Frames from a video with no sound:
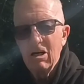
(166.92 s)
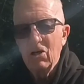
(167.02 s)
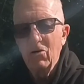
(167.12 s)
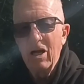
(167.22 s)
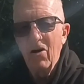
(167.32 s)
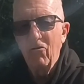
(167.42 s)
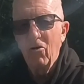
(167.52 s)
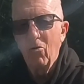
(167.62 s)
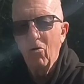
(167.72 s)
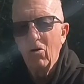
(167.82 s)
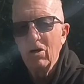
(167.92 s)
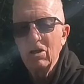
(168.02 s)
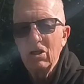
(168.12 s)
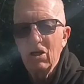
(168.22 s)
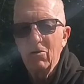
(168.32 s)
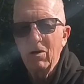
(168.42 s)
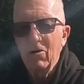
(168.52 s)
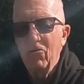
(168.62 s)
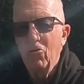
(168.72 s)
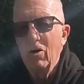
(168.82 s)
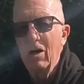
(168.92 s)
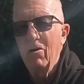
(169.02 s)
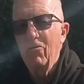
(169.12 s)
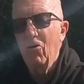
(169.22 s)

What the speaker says: going out for a ride. You got about a 4-hour,